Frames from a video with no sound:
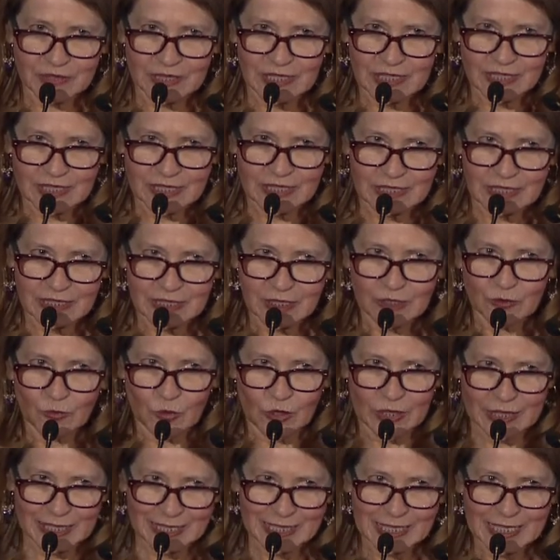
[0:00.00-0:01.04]
This is
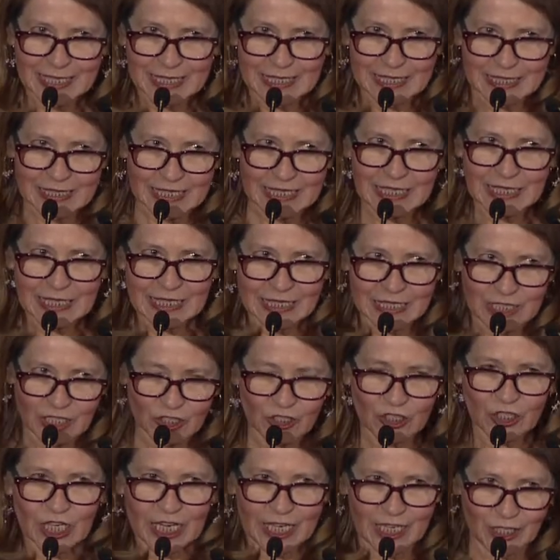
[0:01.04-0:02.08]
what it is. It is
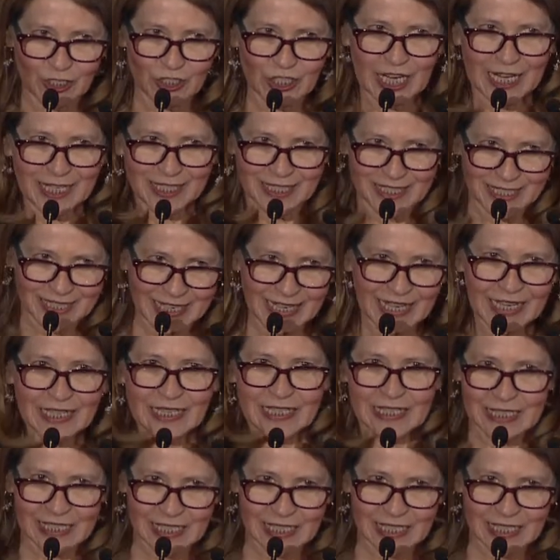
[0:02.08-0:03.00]
change at scale.